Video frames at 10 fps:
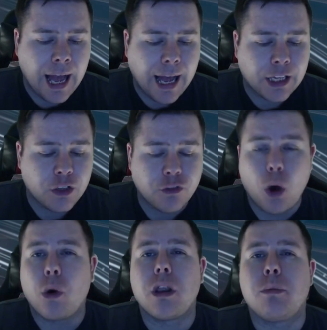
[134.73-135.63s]
and you've
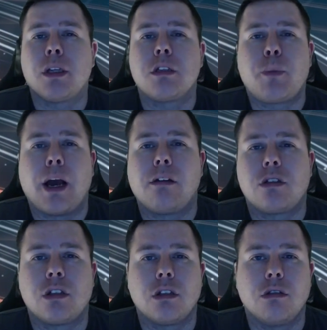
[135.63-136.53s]
got one of the buttons
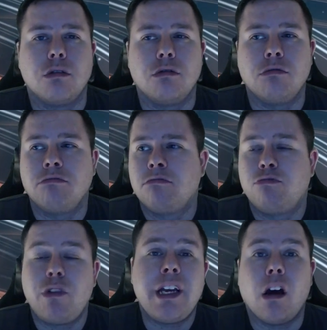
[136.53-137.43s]
bound to
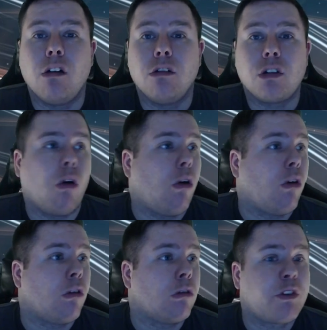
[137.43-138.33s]
reload
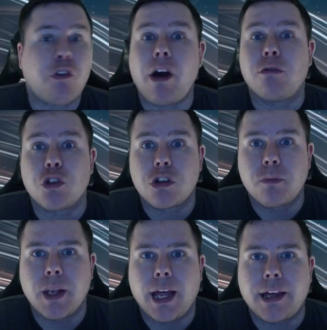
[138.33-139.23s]
or crouch or
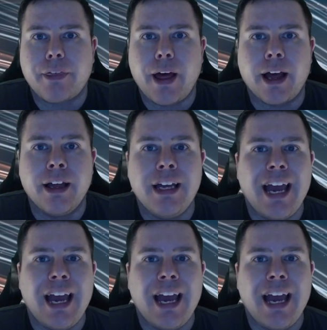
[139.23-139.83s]
something like that.